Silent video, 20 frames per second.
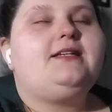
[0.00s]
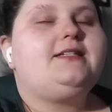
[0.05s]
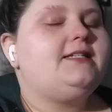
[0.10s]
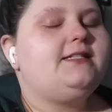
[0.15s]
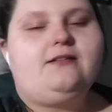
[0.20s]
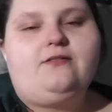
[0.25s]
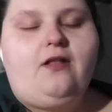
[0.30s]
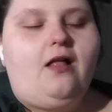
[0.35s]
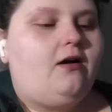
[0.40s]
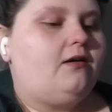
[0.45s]
this
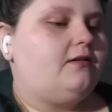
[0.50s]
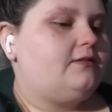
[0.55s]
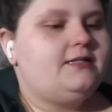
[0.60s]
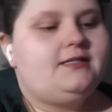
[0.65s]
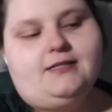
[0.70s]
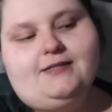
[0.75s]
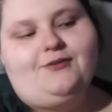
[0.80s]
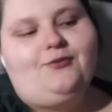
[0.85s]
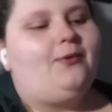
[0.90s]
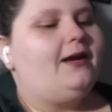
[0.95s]
isn't a vlog,
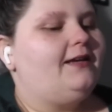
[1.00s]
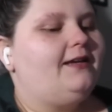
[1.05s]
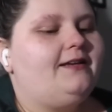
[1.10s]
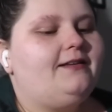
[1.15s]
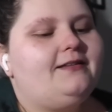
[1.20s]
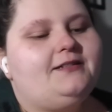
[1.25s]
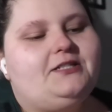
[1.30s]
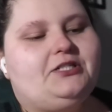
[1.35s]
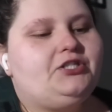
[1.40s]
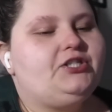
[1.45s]
this isn't a weigh
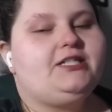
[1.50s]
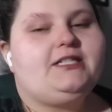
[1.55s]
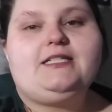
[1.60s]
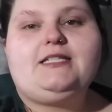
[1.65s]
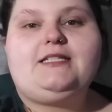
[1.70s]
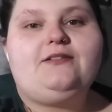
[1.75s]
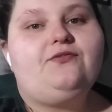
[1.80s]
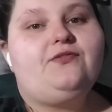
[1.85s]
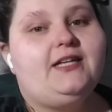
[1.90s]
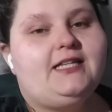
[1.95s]
in, this is
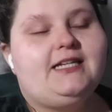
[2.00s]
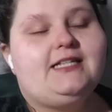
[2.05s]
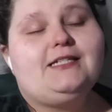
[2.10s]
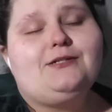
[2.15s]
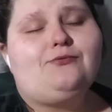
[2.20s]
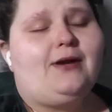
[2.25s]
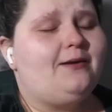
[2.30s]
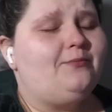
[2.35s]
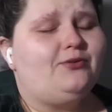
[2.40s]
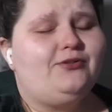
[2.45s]
just feelings
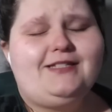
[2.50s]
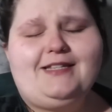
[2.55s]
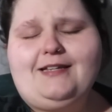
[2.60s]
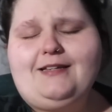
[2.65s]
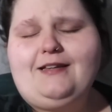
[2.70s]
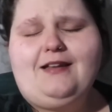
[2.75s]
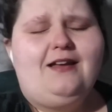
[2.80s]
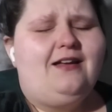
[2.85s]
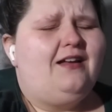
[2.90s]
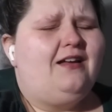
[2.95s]
and rambles
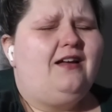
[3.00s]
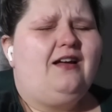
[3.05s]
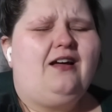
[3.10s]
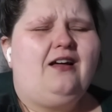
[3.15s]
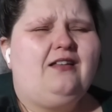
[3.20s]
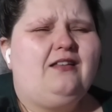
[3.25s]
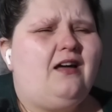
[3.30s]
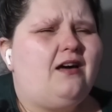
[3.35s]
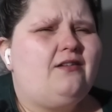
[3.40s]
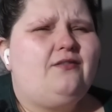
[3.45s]
and
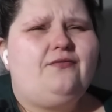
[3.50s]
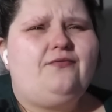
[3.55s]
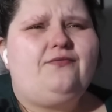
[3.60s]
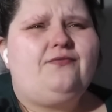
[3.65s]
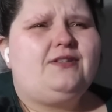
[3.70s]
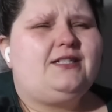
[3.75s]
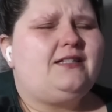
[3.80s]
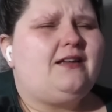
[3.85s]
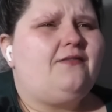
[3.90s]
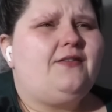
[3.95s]
a lot of
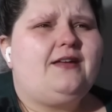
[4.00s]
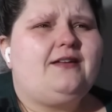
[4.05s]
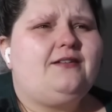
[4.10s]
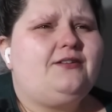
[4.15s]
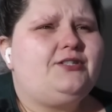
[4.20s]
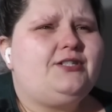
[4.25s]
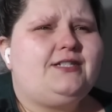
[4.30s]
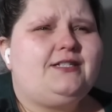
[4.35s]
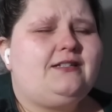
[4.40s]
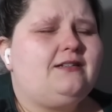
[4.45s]
stuff that
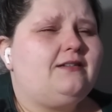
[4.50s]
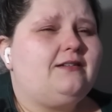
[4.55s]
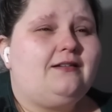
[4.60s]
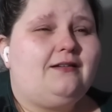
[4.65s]
just.